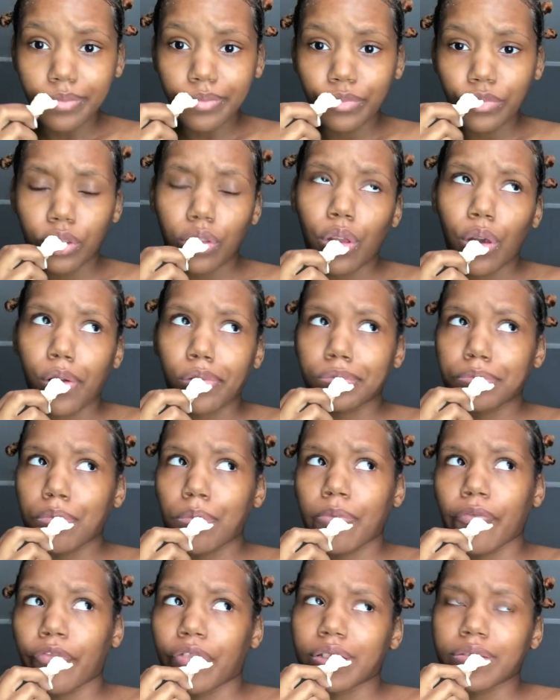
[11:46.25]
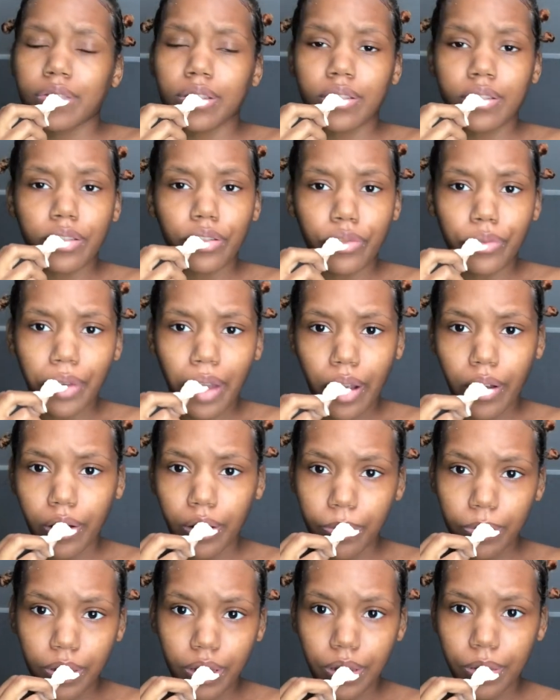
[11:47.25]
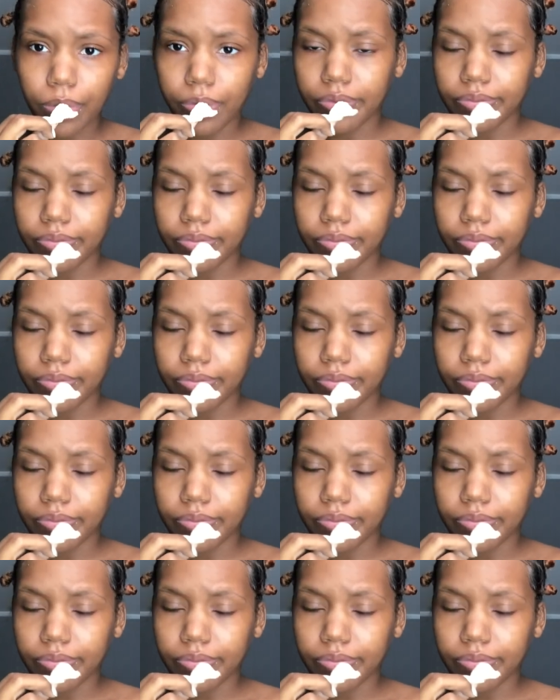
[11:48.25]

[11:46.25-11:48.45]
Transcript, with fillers: you know, physically you're not going to be